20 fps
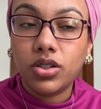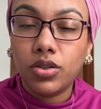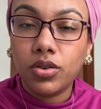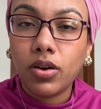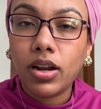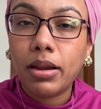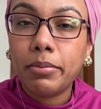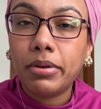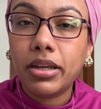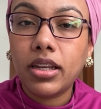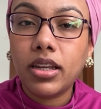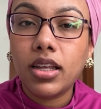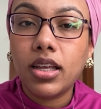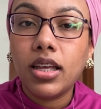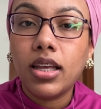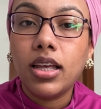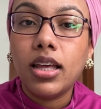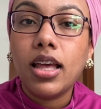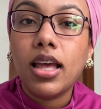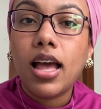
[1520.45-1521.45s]
You know what I mean?
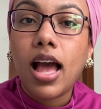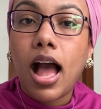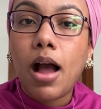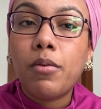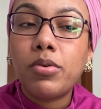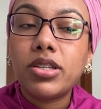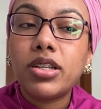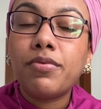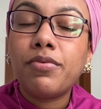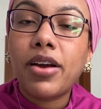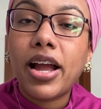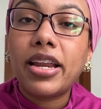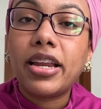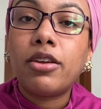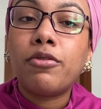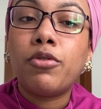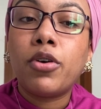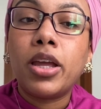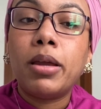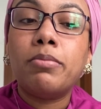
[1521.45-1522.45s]
I wasn't
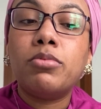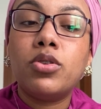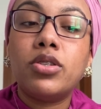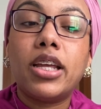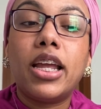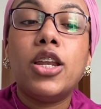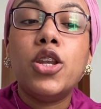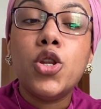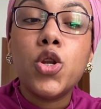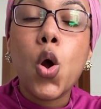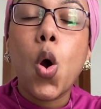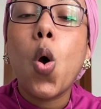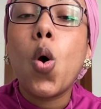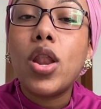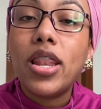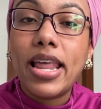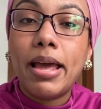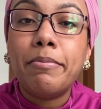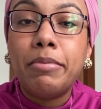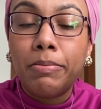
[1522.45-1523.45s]
fighting for him to say, no,
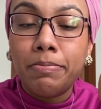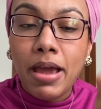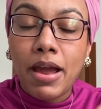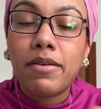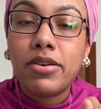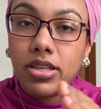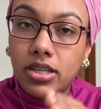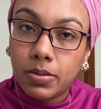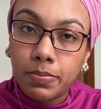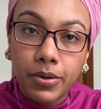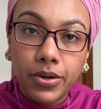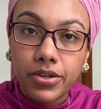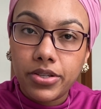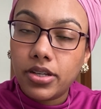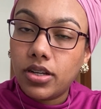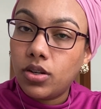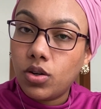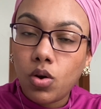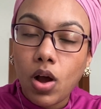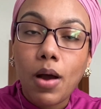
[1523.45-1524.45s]
let me marry this
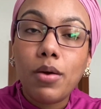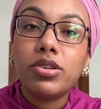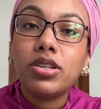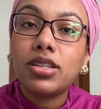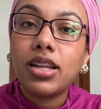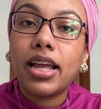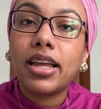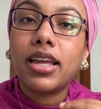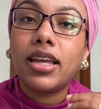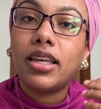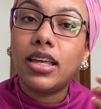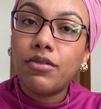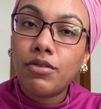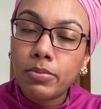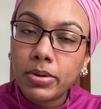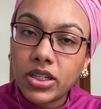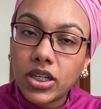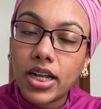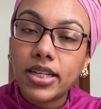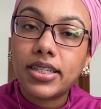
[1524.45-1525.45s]
person. No, I was just like, give him
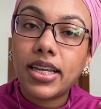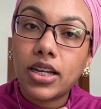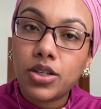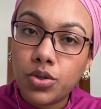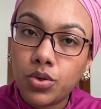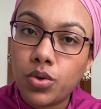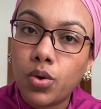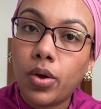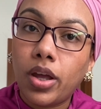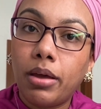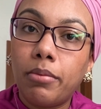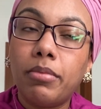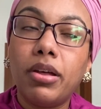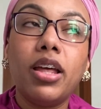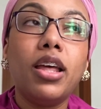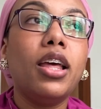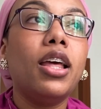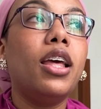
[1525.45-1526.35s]
a chance, get to know him.